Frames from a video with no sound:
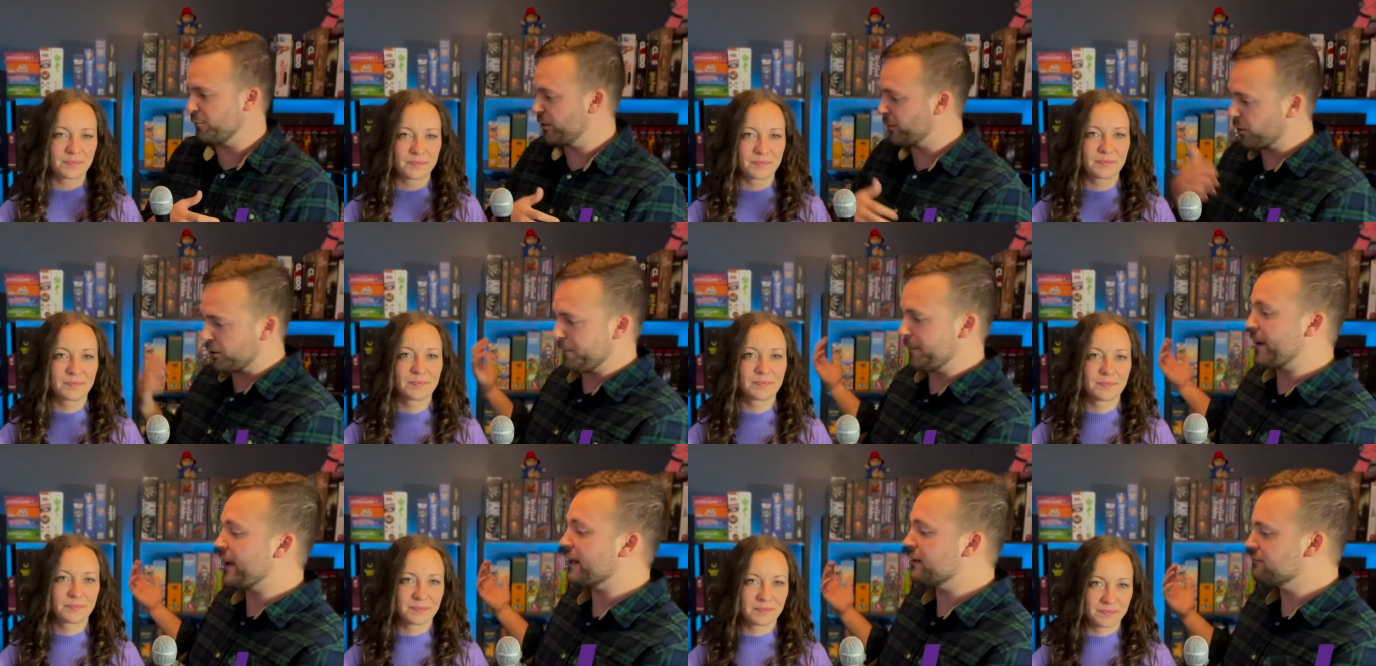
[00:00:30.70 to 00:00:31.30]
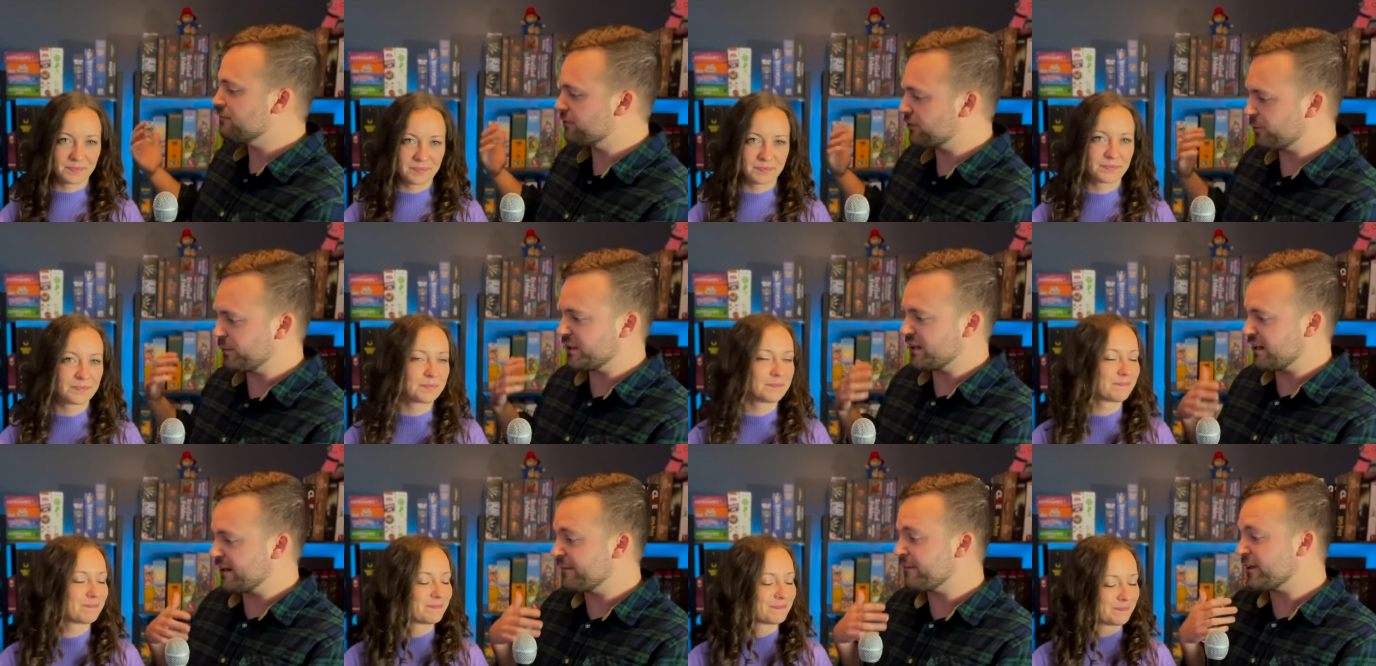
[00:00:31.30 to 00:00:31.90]
Speaker 1: we weren't paid, so we
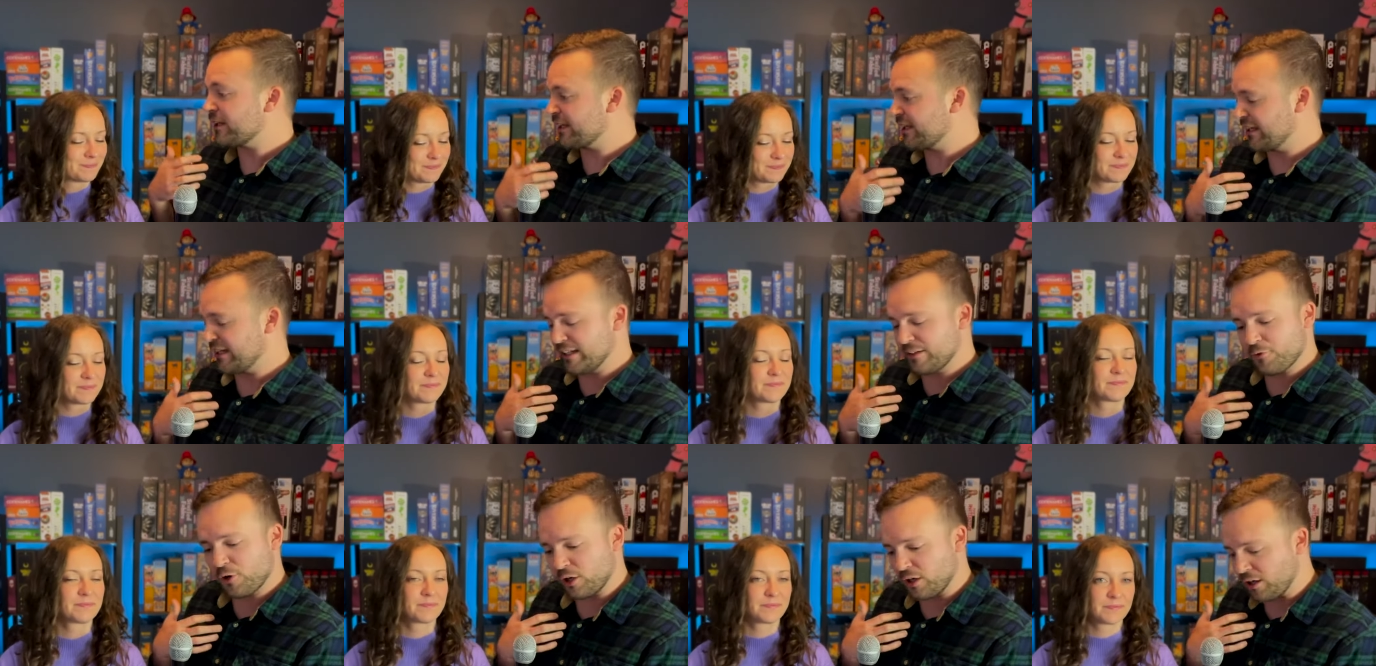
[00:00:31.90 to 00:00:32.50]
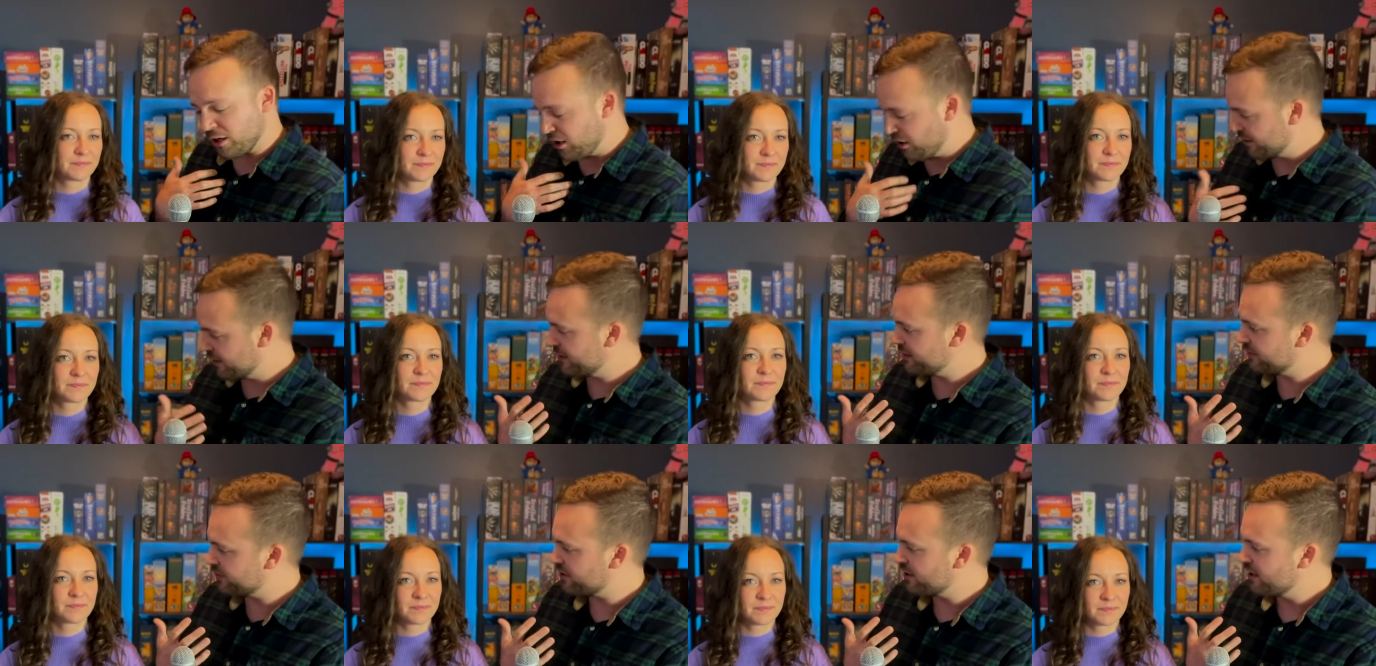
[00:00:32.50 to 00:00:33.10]
got can give our
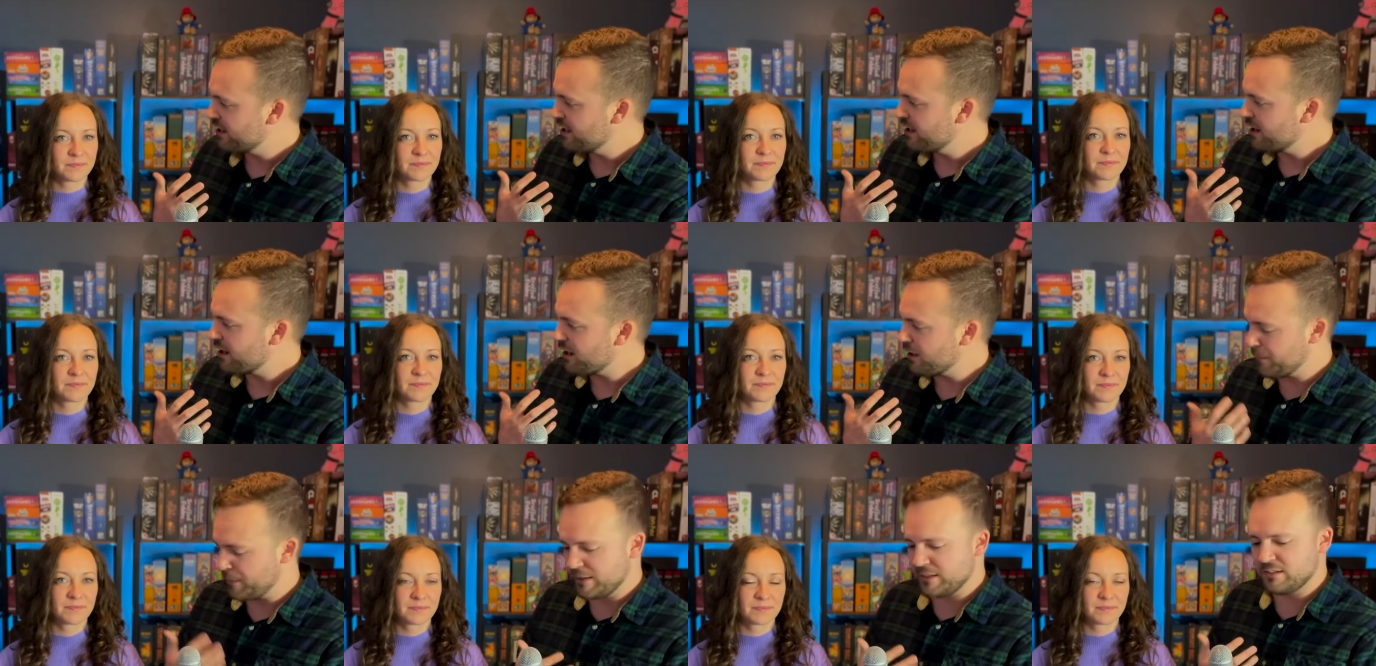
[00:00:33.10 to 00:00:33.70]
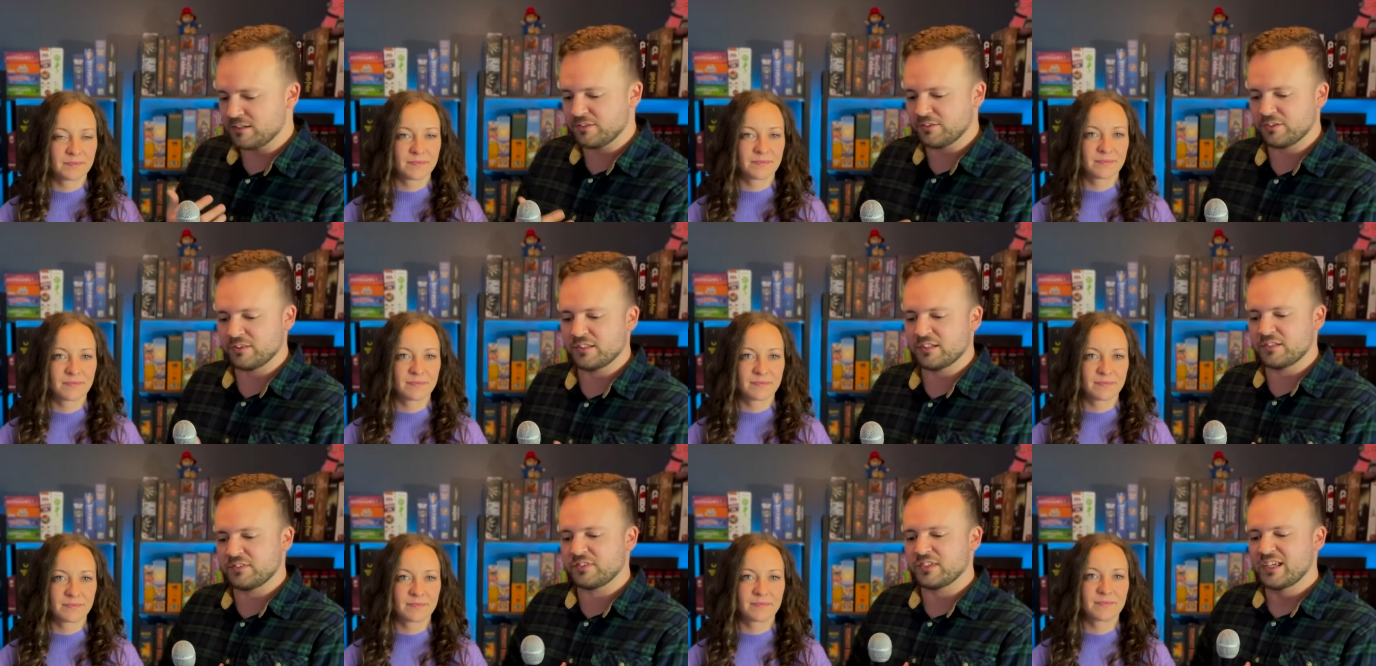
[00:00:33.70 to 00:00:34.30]
honest opinions on this.